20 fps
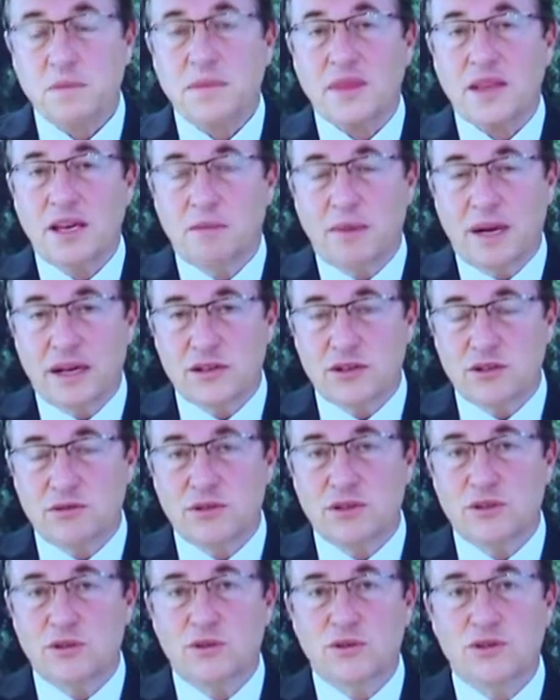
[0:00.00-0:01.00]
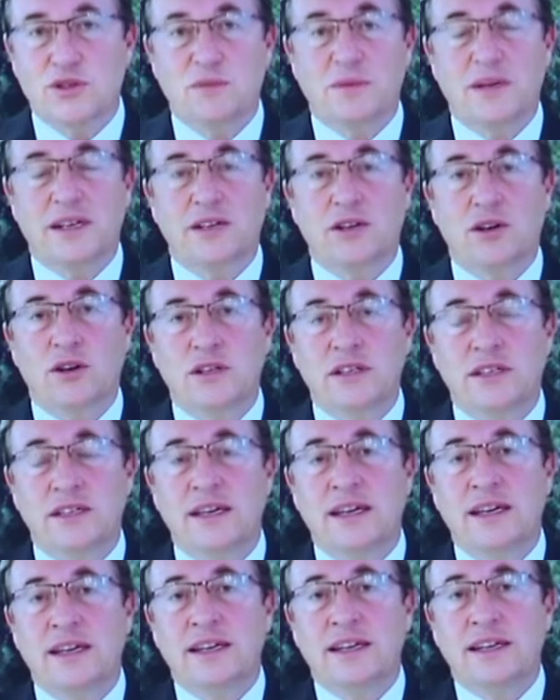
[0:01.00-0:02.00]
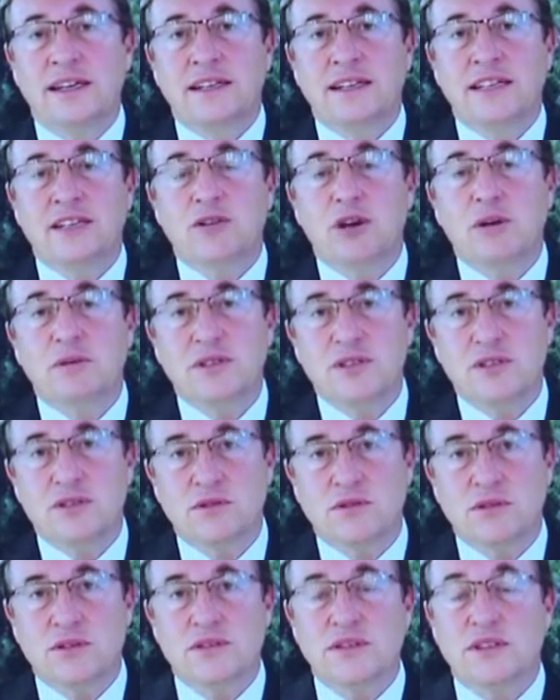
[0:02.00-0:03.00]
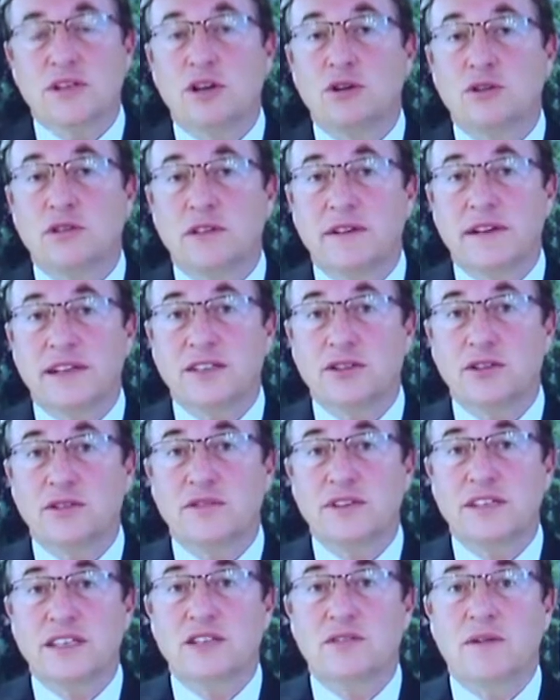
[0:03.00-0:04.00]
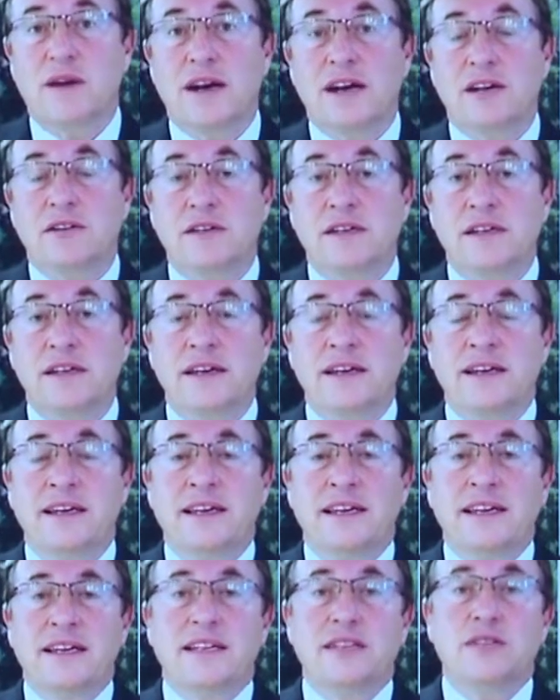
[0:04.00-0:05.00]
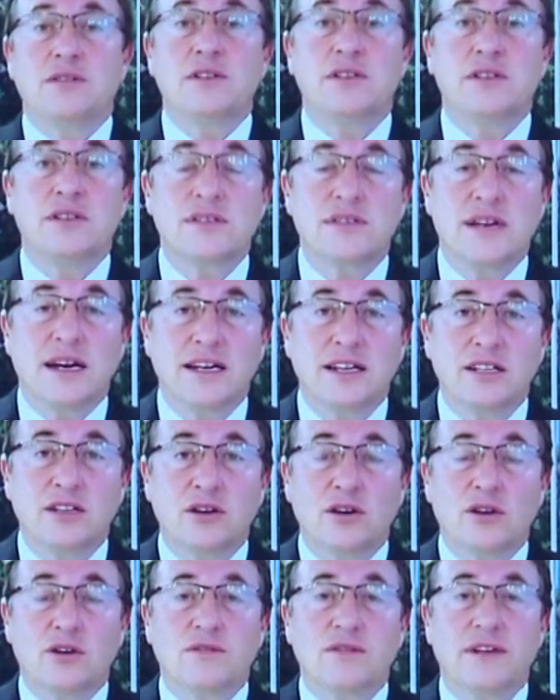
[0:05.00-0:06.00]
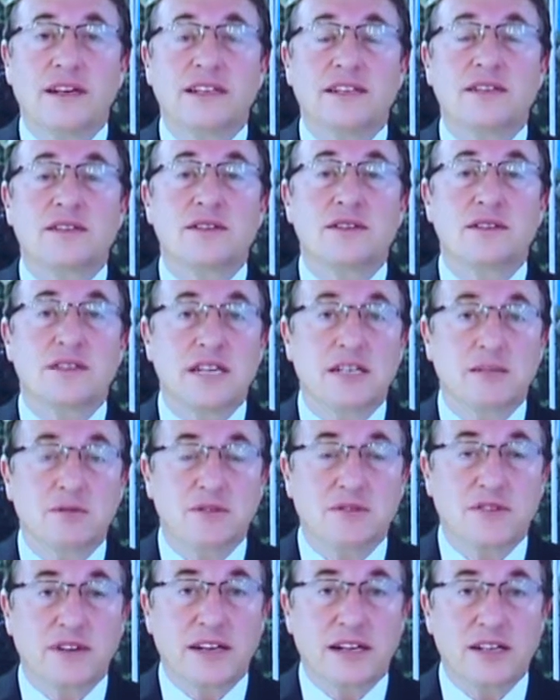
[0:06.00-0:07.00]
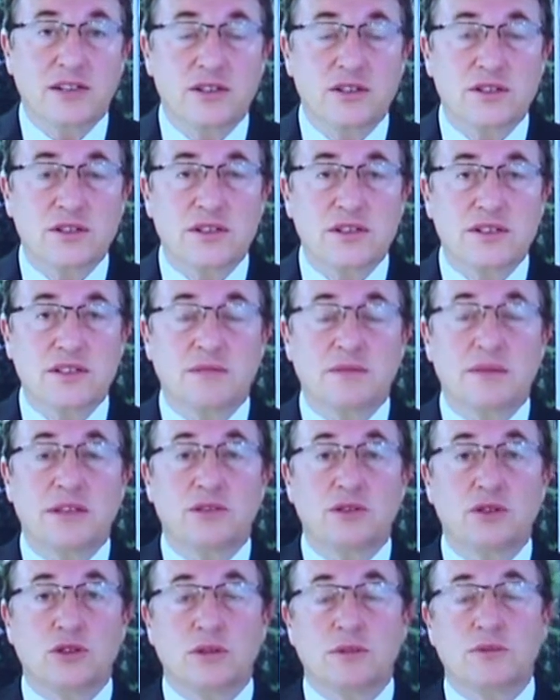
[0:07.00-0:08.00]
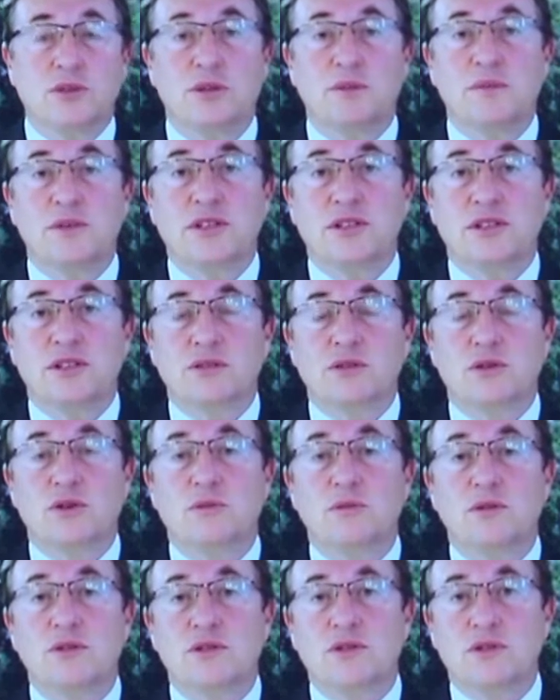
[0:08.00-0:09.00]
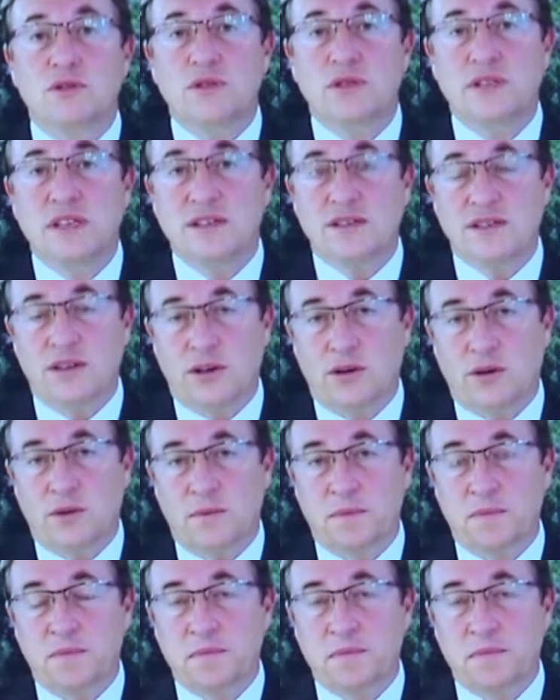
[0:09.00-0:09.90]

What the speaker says: Amongst you is also my colleague Nick Robbins, who is the co-director of the inquiry into the design of a sustainable financial system that UNEP commissioned almost 2 years ago.